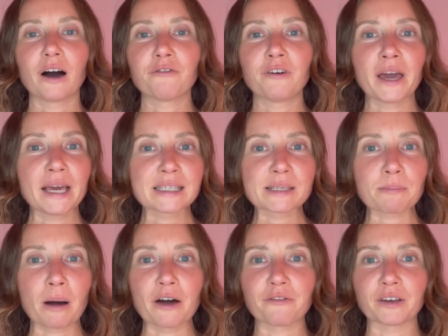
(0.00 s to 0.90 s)
face
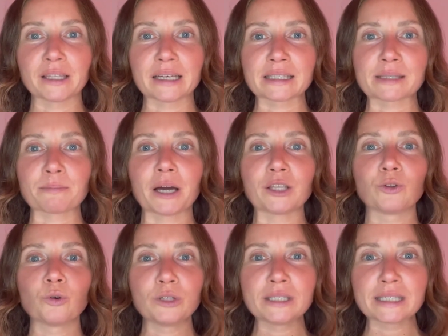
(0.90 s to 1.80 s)
puffiness, by
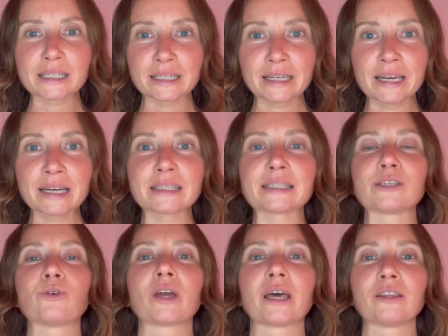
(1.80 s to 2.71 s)
doing techniques,
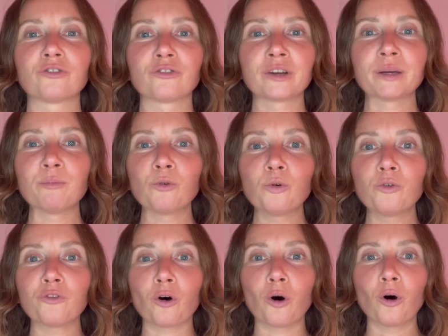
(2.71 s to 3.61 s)
you can
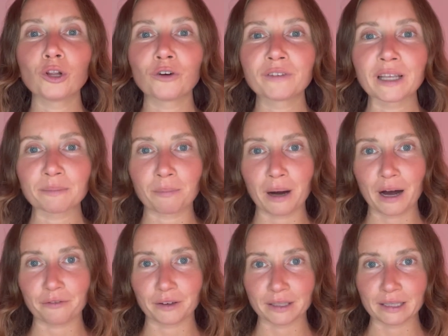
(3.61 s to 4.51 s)
remove all of that
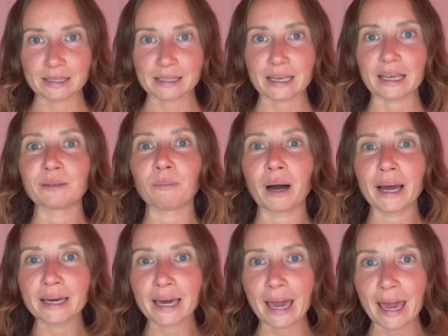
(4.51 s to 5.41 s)
puffiness. In
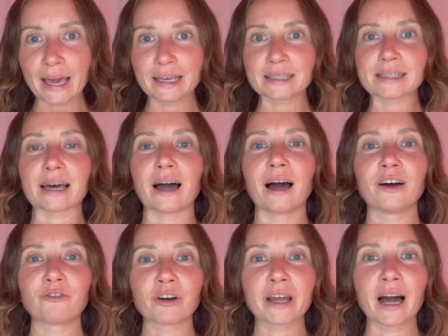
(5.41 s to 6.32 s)
my case,
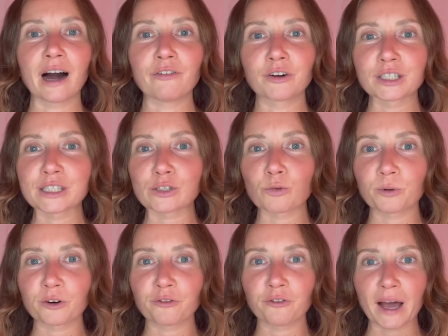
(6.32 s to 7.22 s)
I recovered
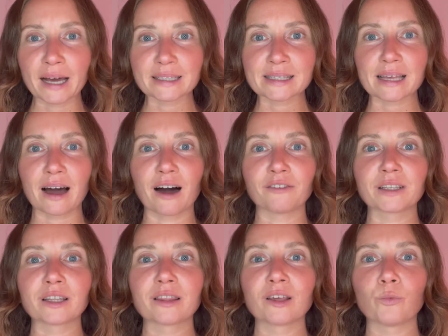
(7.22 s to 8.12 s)
super fast
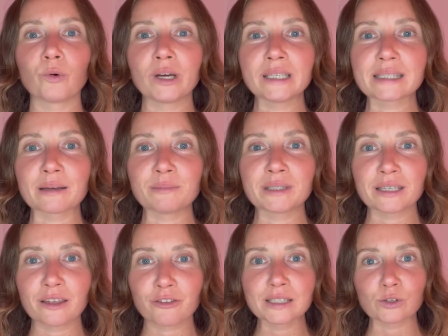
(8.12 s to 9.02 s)
after the wisdom
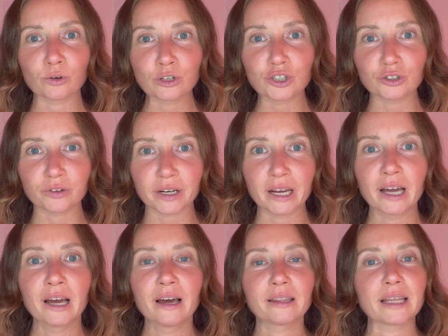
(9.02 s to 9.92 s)
teeth surgery
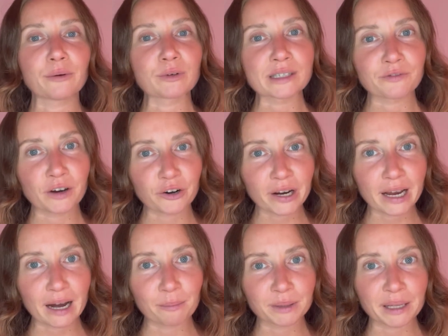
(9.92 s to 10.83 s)
that was very
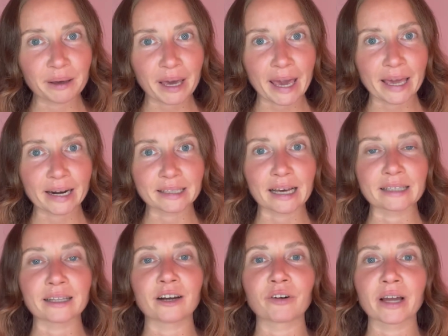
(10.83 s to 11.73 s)
complicated,
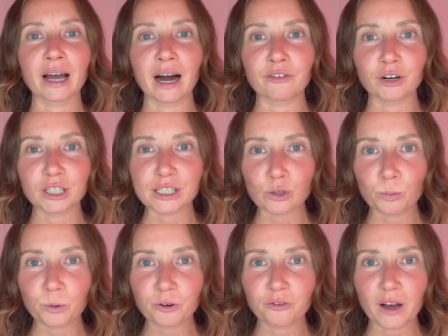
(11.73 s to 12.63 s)
and I recovered
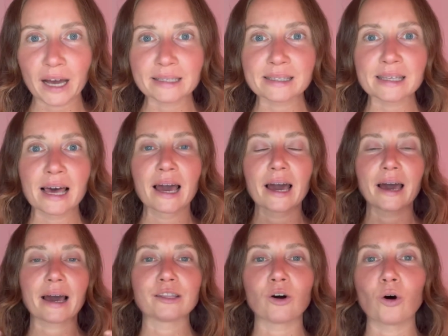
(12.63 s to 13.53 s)
super fast
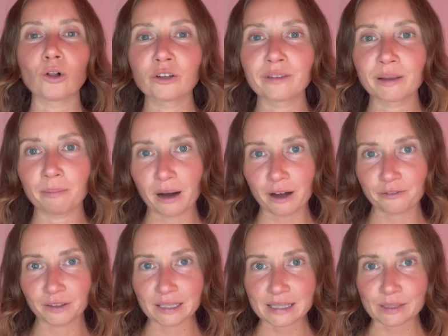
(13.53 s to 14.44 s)
and all of the
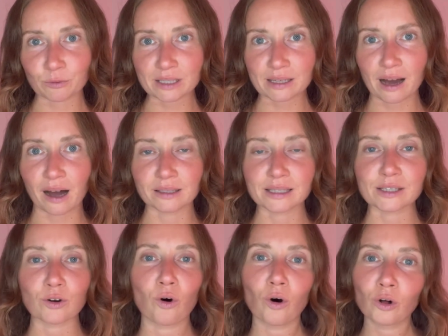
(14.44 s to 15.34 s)
puffiness was gone.
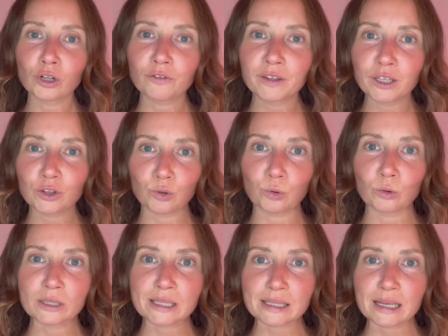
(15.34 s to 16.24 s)
So all of the
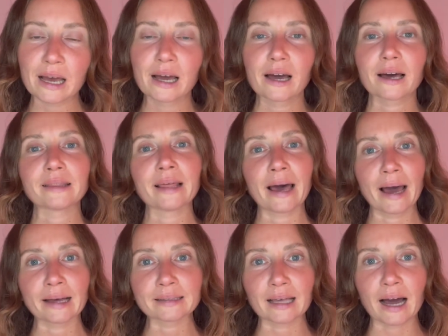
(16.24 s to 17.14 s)
tools
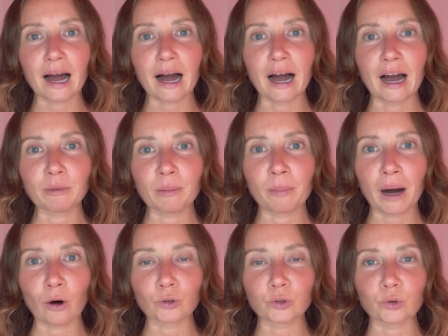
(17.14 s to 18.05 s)
that I'm
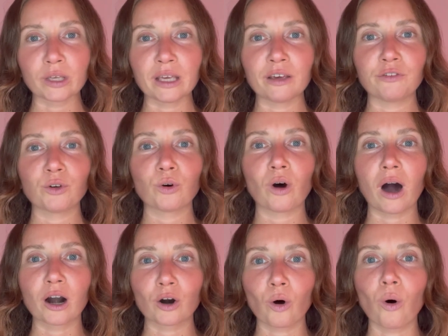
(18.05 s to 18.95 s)
about to give you
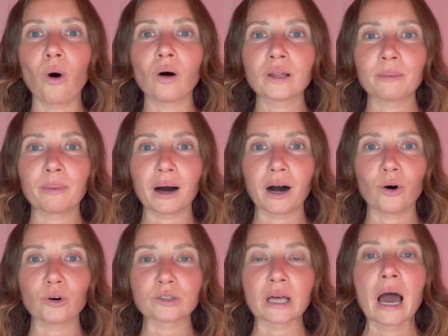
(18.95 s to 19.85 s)
are all
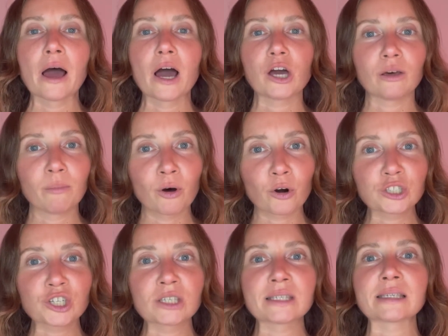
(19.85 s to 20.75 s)
about
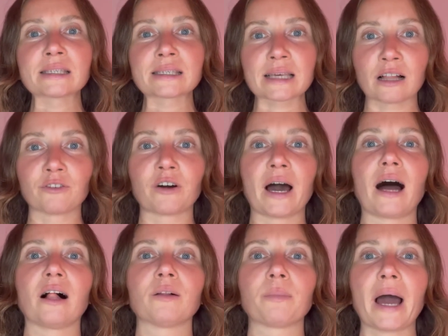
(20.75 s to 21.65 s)
emergency
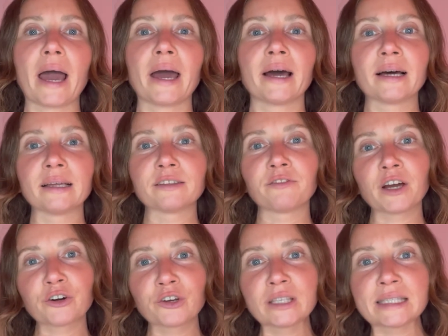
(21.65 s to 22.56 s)
self-help and
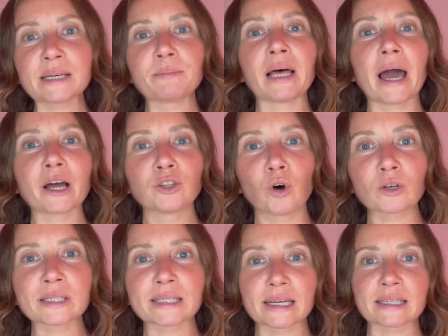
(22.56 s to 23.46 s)
very deep
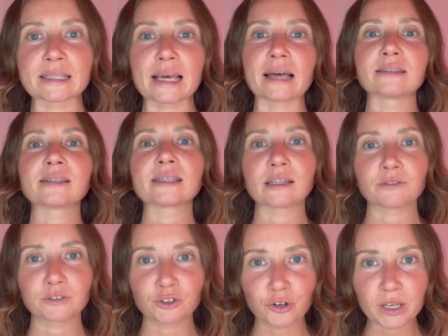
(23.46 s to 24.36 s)
diagnostics and
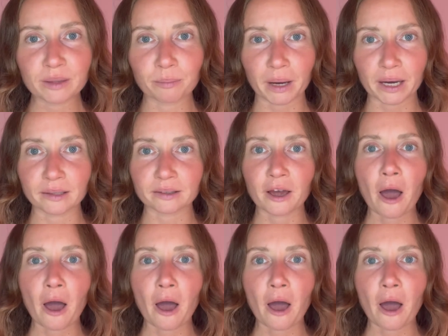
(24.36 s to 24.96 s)
self-treatment.